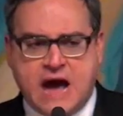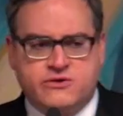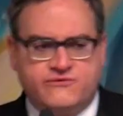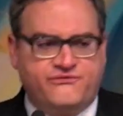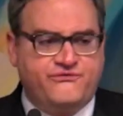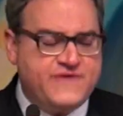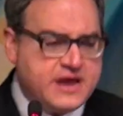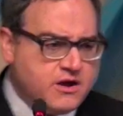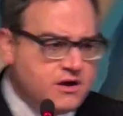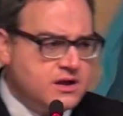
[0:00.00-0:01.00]
out of
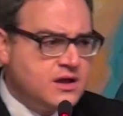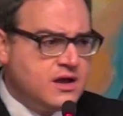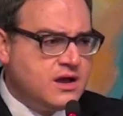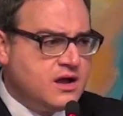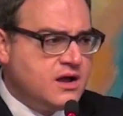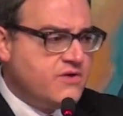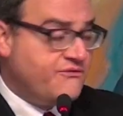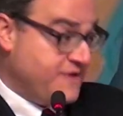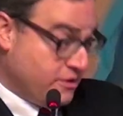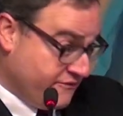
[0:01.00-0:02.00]
fear
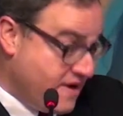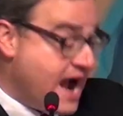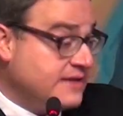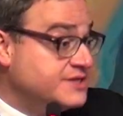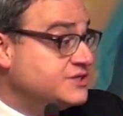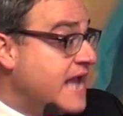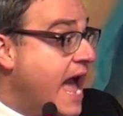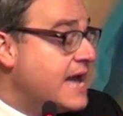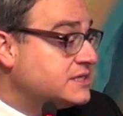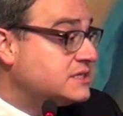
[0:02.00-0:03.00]
of violence,
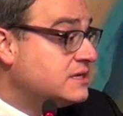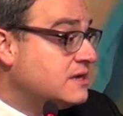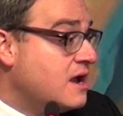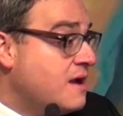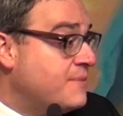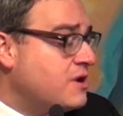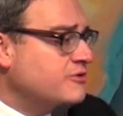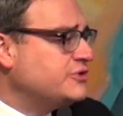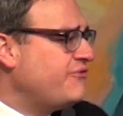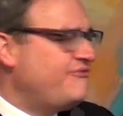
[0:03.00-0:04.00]
yes, but
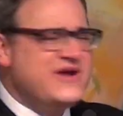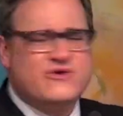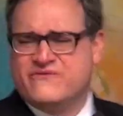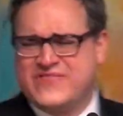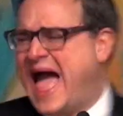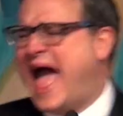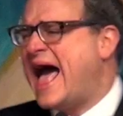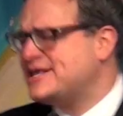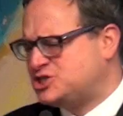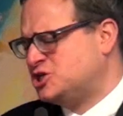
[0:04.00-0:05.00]
also fear of the
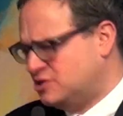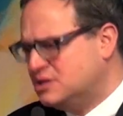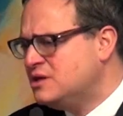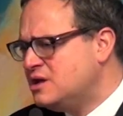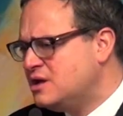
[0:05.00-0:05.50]
hassle